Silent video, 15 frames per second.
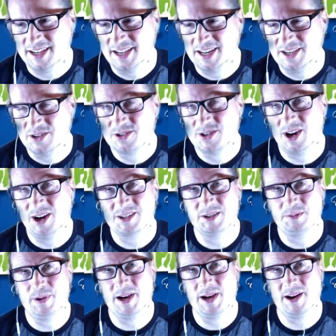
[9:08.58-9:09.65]
And you talked
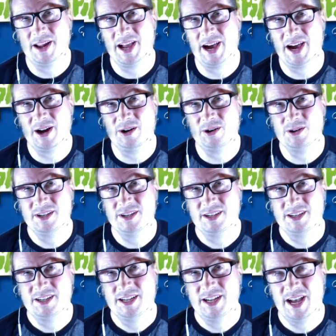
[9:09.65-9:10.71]
about how
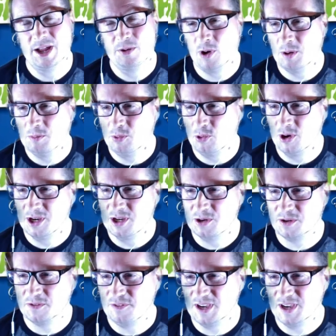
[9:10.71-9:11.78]
at one point you
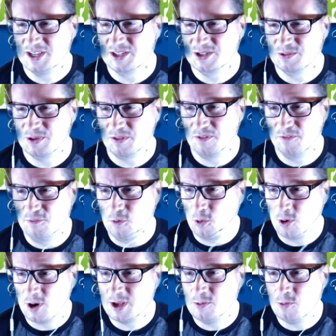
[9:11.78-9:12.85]
were faced with
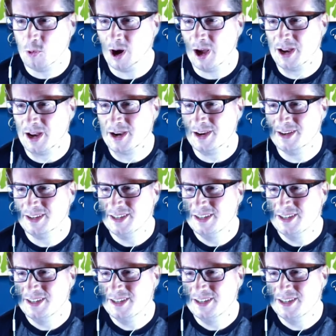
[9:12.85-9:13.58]
41